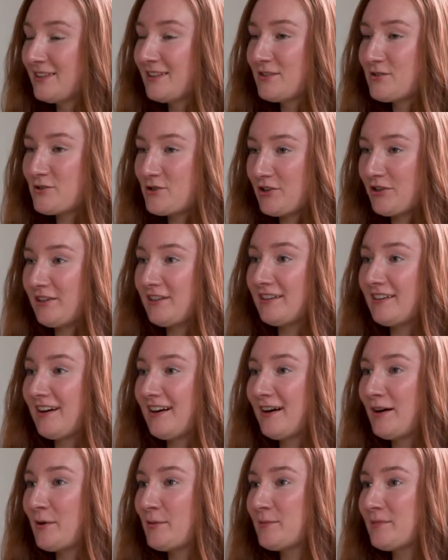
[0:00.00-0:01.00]
Sure.
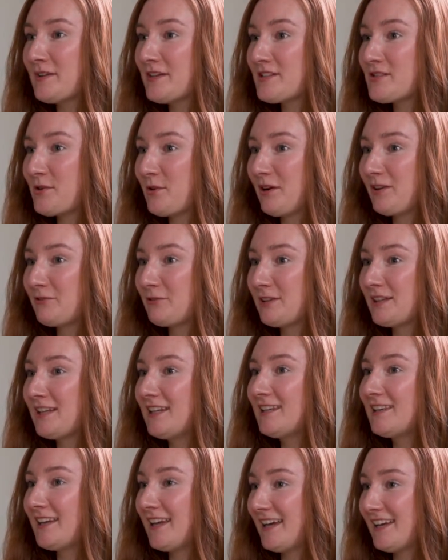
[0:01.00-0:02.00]
So I really
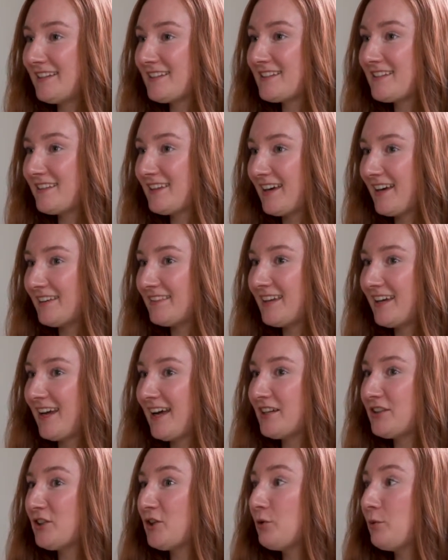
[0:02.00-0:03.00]
liked that they
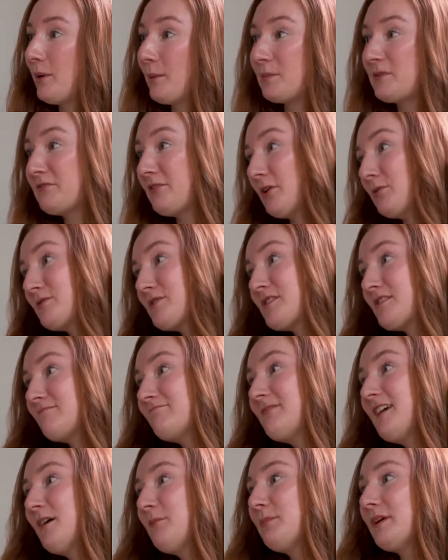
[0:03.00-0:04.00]
had no whipped votes,
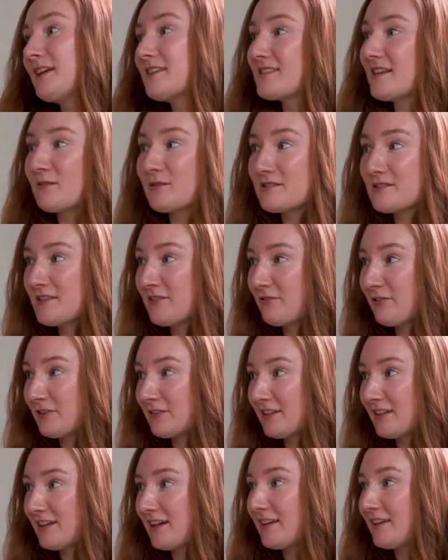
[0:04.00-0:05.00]
because that was different
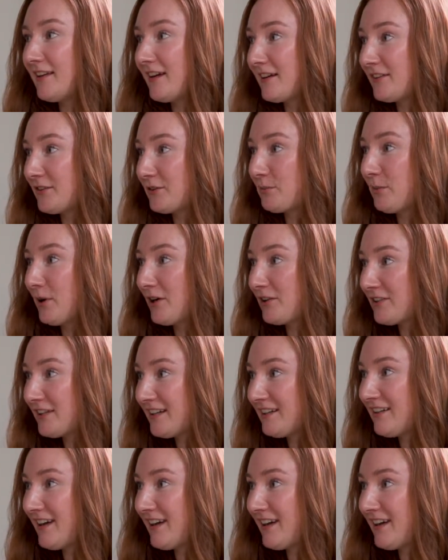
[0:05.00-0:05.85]
than in the other party.